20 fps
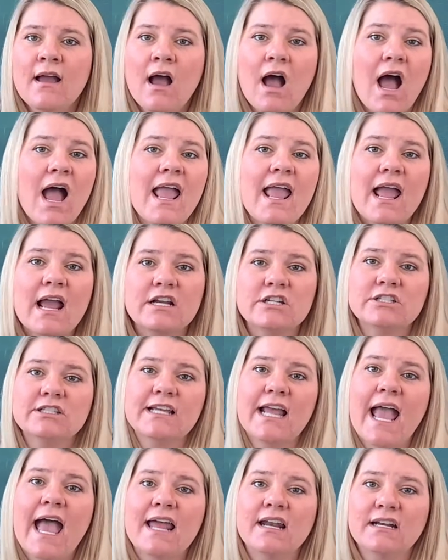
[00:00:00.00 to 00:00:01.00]
I actually
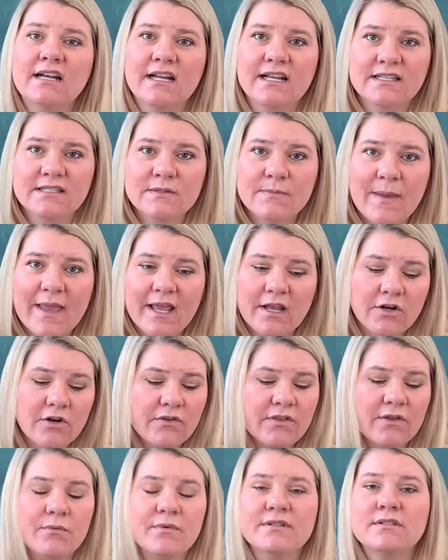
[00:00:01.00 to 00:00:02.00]
had an expander
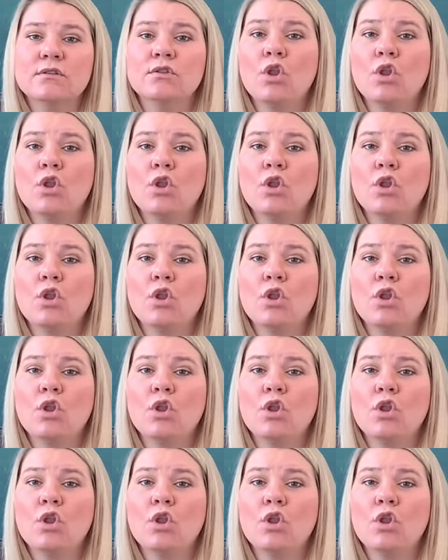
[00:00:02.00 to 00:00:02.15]
that was